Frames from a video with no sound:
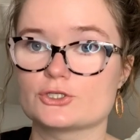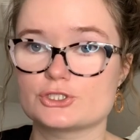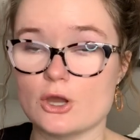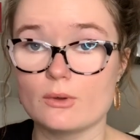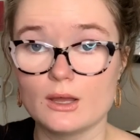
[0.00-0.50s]

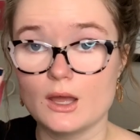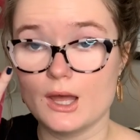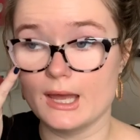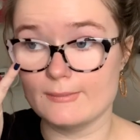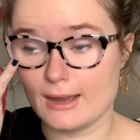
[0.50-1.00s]
So
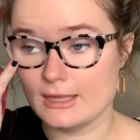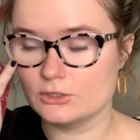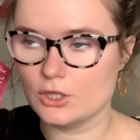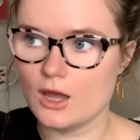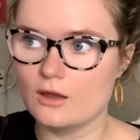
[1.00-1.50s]
um, I
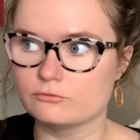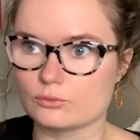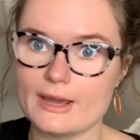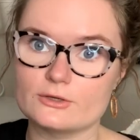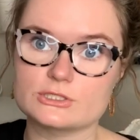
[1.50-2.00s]
love
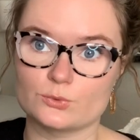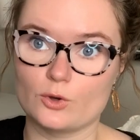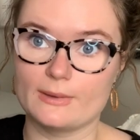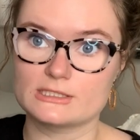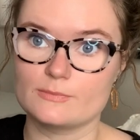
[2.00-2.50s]
writers and
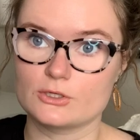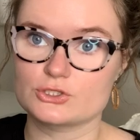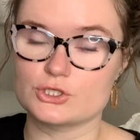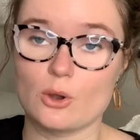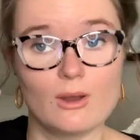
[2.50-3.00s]
romance books.
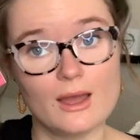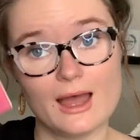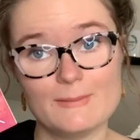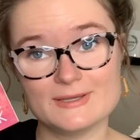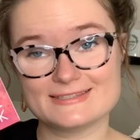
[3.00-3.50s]
So
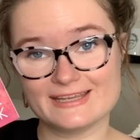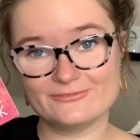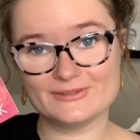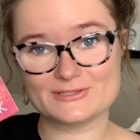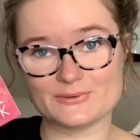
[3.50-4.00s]
I'm excited
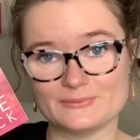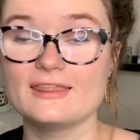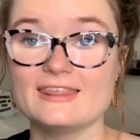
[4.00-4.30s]
for this one.